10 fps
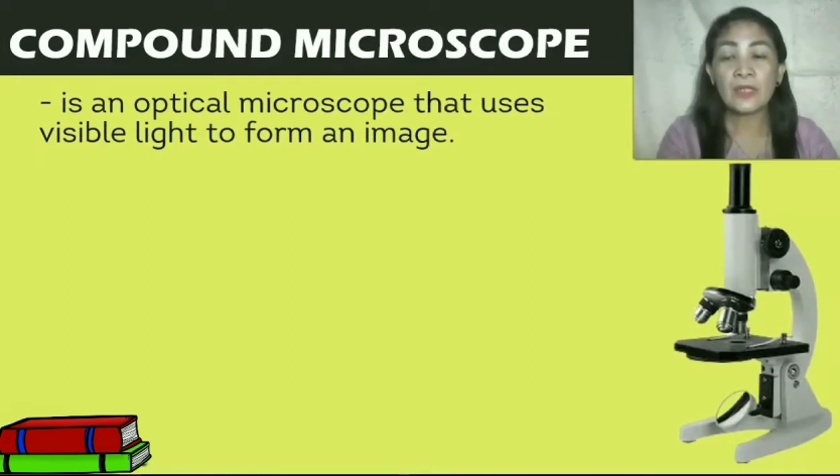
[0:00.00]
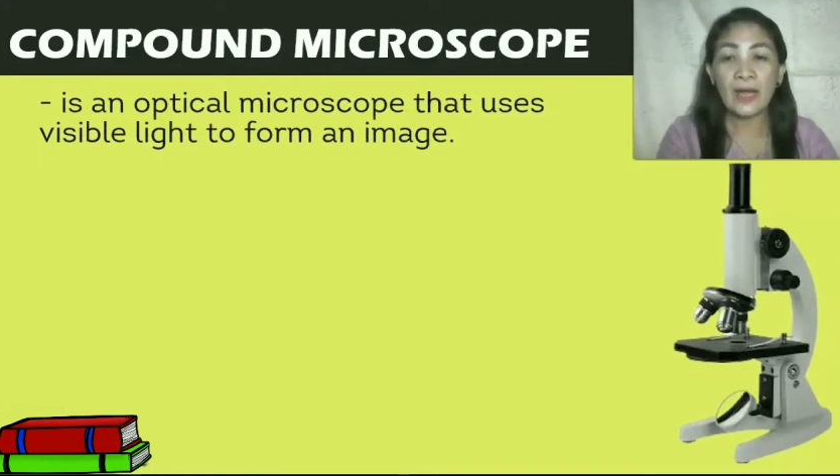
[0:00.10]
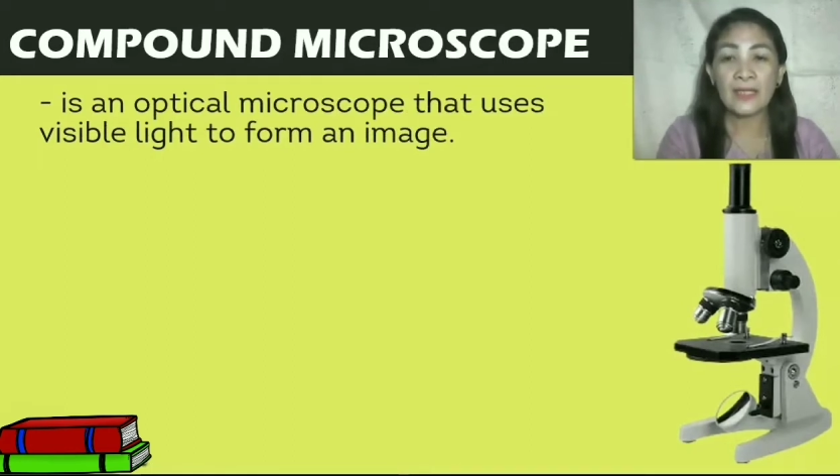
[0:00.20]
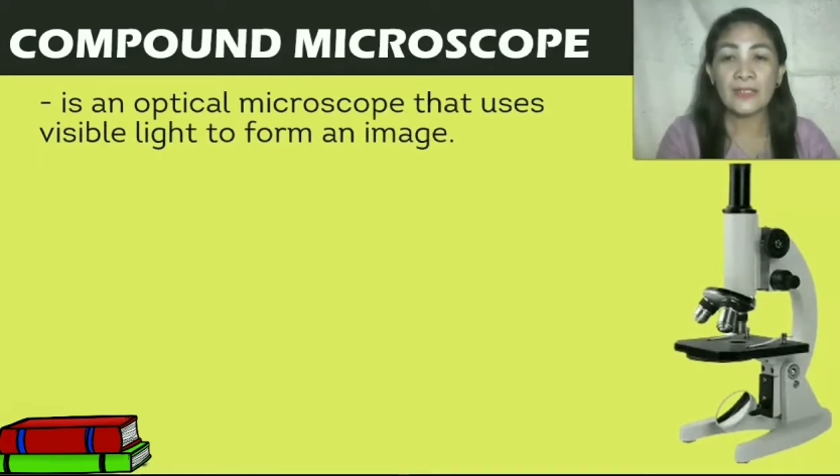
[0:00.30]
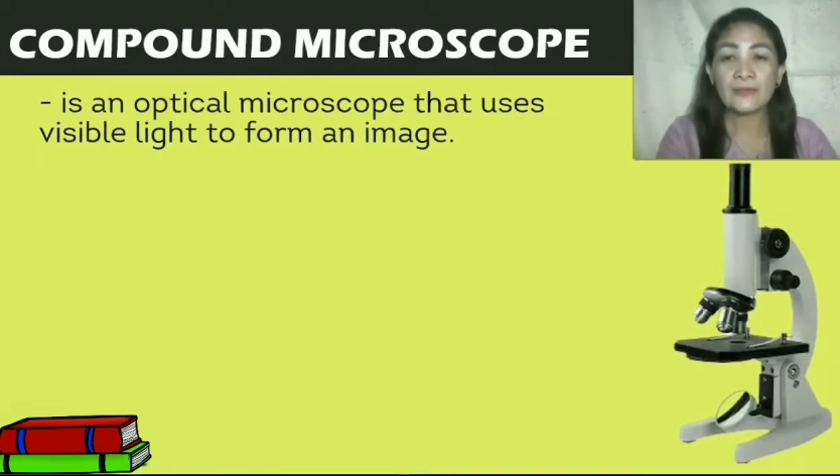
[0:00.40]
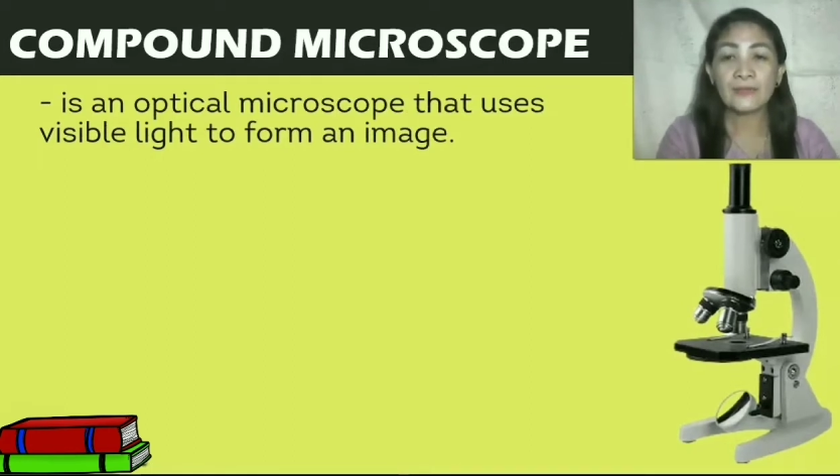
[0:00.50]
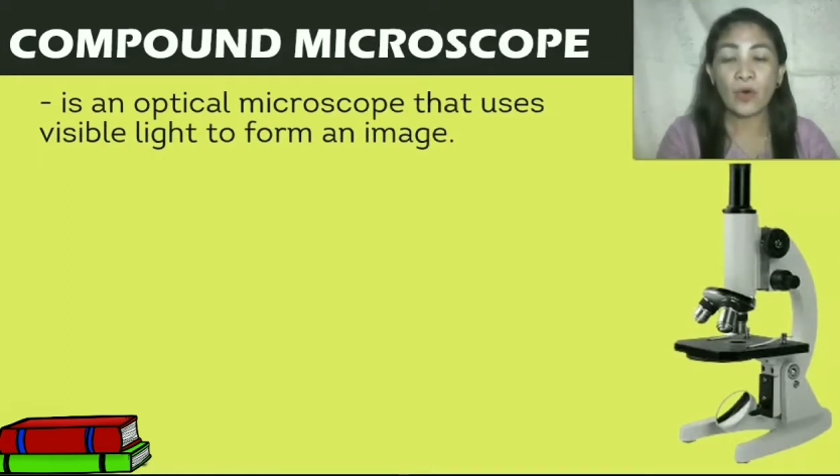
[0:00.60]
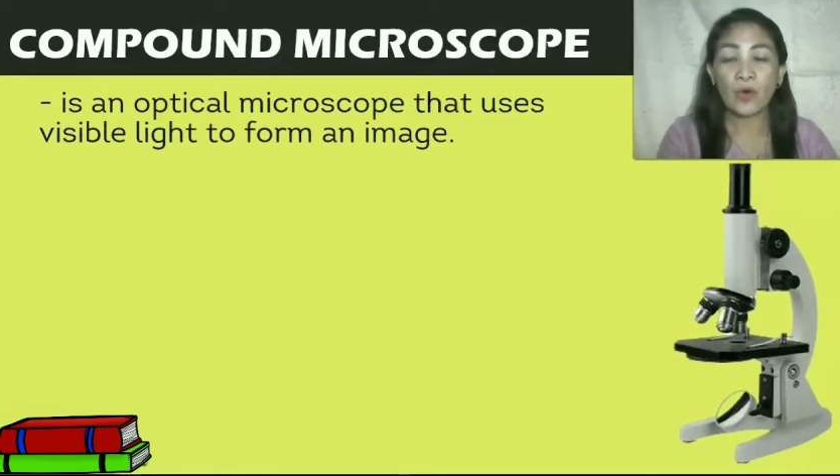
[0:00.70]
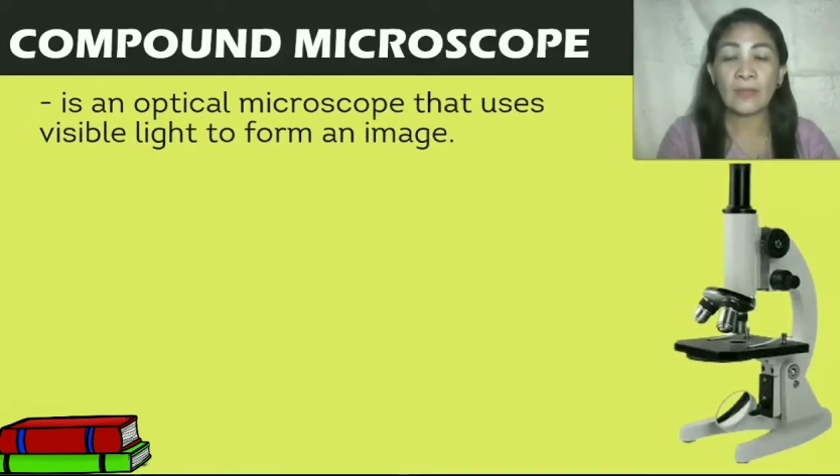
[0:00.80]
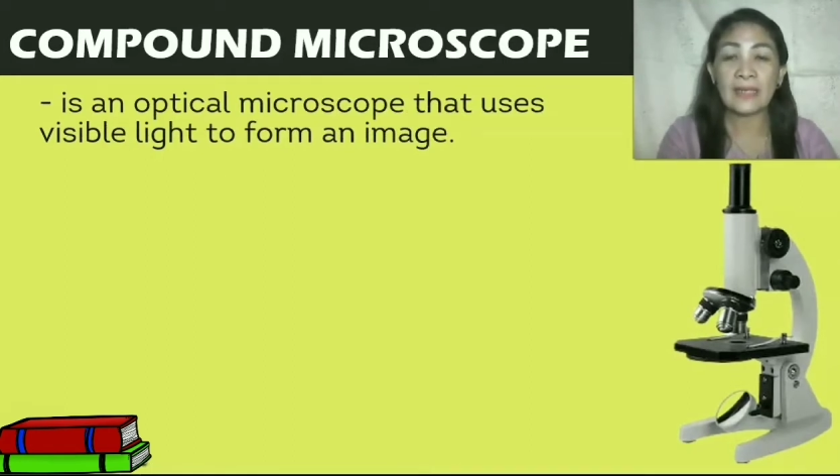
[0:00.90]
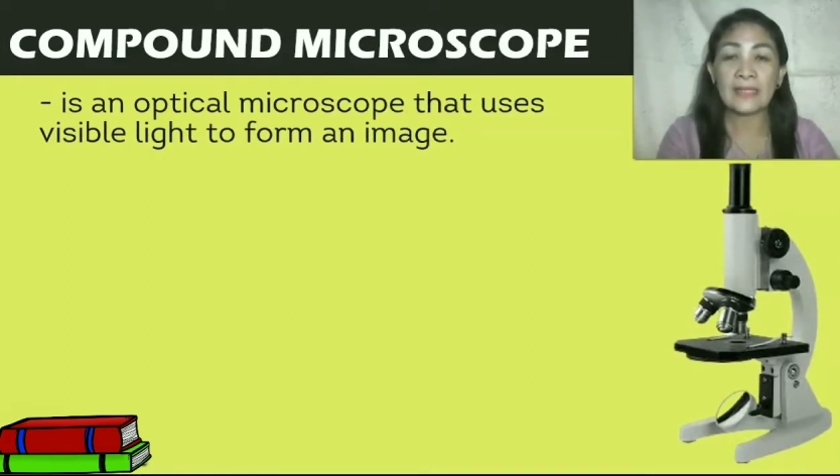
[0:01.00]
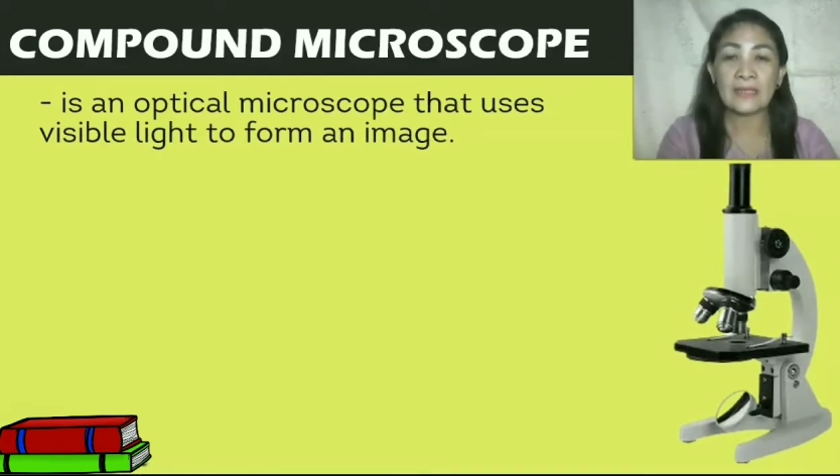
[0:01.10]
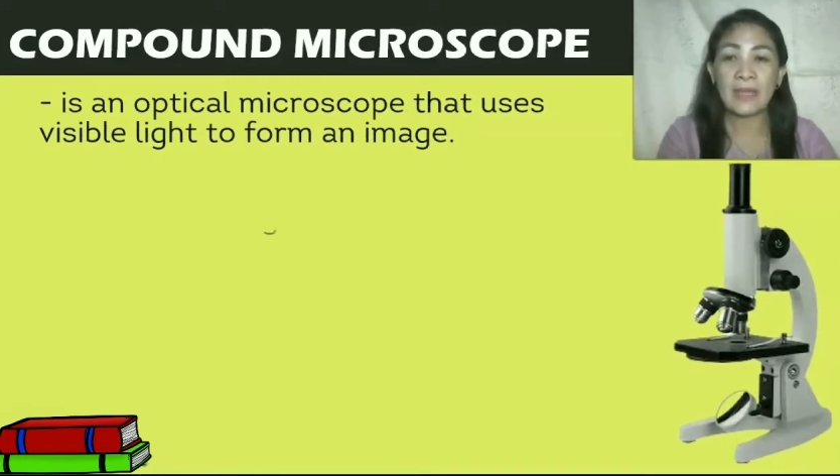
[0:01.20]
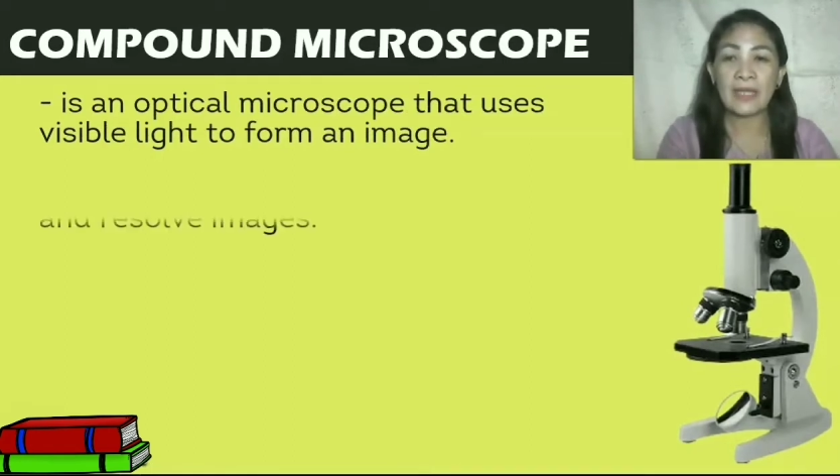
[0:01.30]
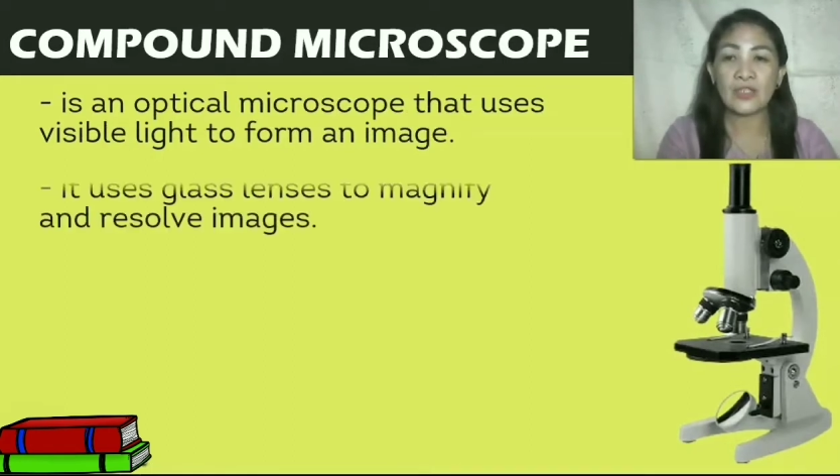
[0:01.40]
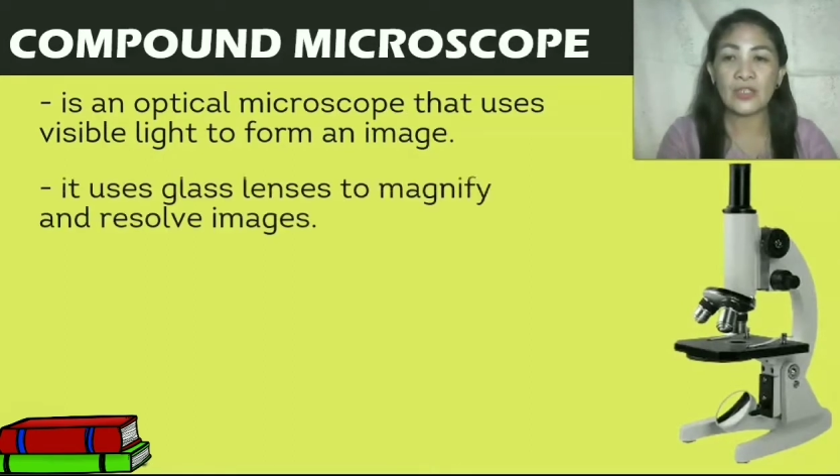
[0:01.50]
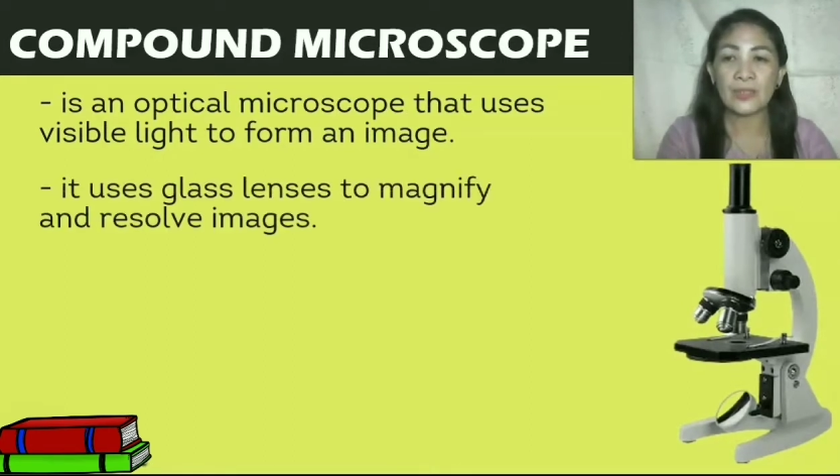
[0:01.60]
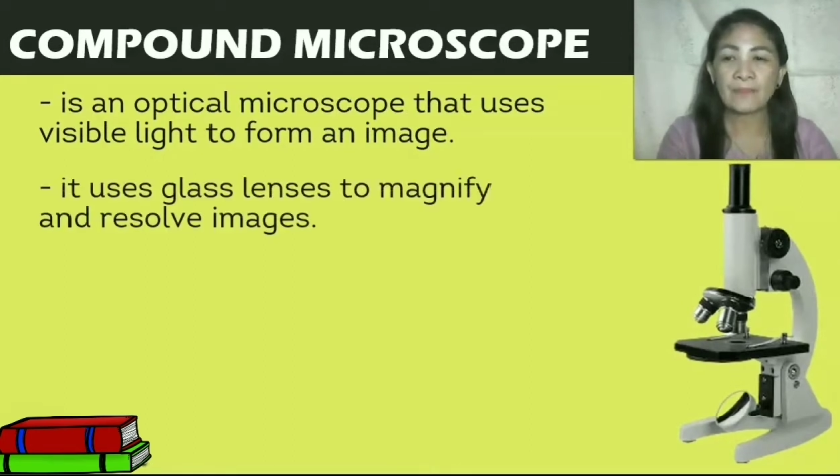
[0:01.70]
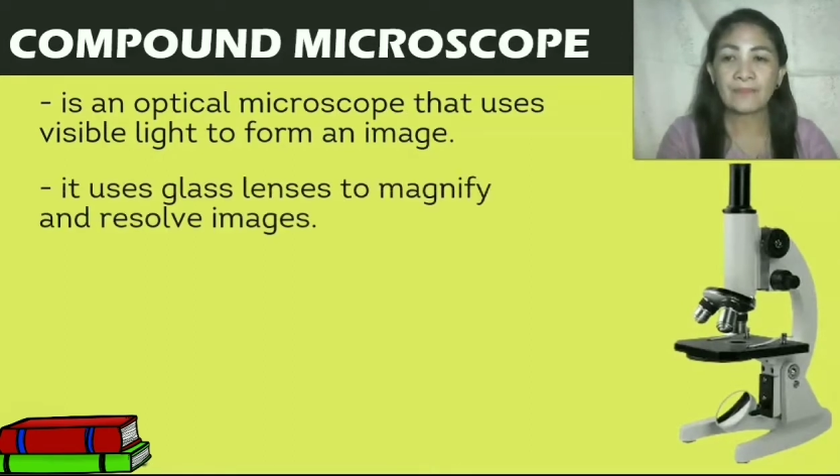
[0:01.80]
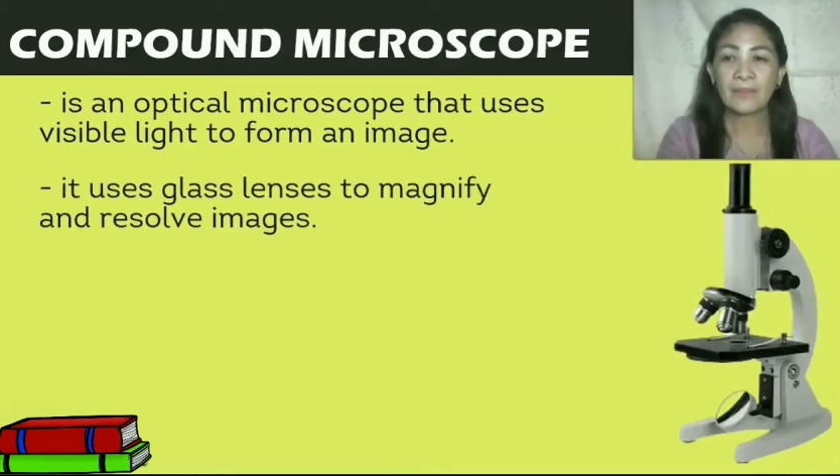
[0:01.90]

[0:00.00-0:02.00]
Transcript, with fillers: light to form an image.